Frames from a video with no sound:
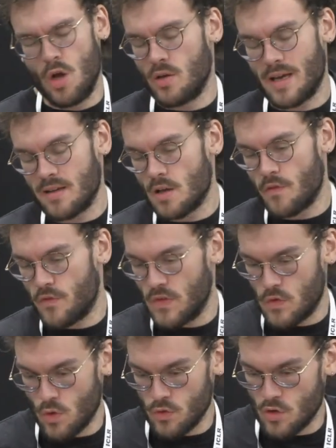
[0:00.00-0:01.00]
kind of,
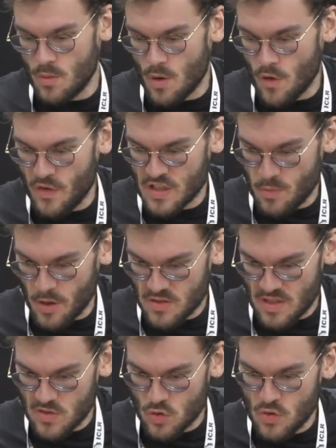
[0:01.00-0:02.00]
if you want, the number of experts.
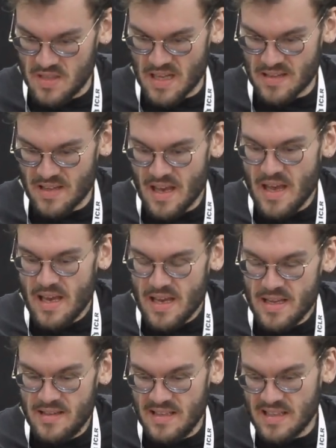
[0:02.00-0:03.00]
And so you see that
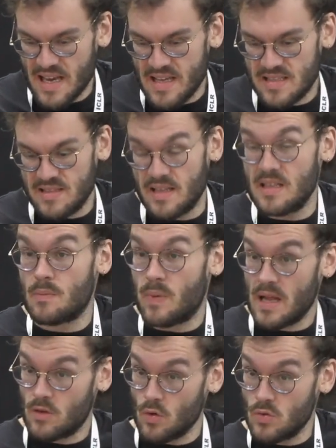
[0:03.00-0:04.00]
it decays and then it
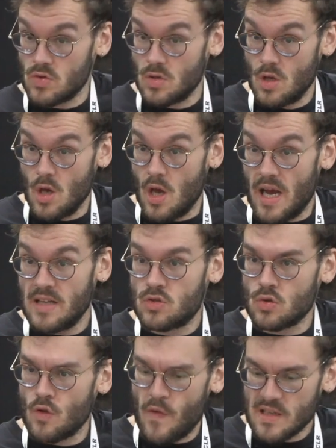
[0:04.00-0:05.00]
plateaus. And
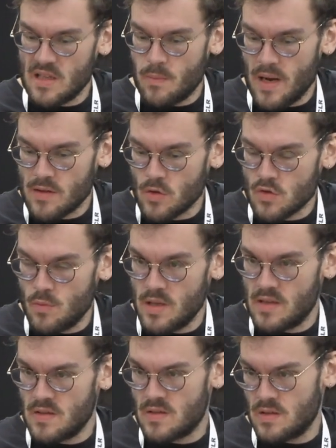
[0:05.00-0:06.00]
so the fact that it plateaus a
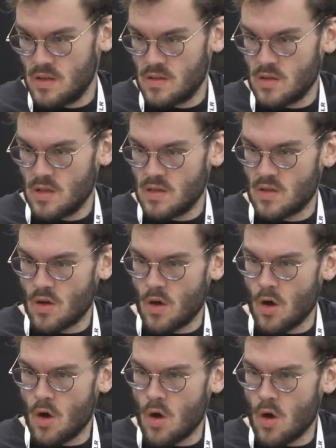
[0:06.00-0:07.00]
bit is
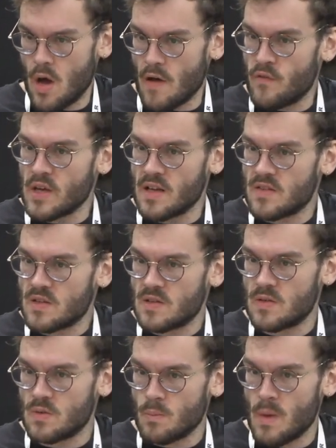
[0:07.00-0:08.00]
I think
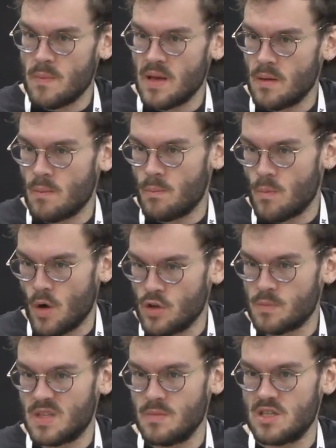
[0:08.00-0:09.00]
it's maybe an
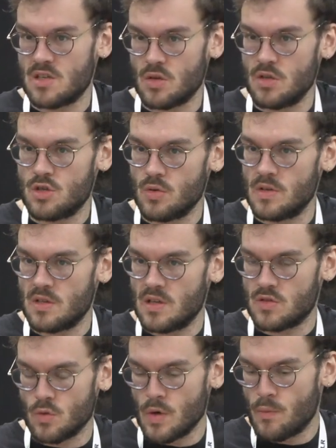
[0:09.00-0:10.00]
optimization issue.
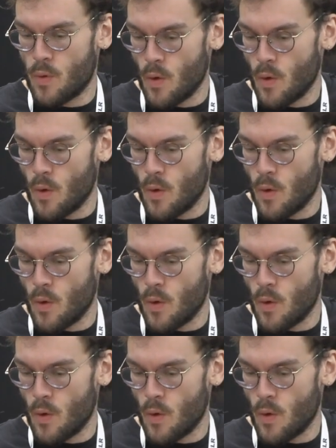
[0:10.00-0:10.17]
And so we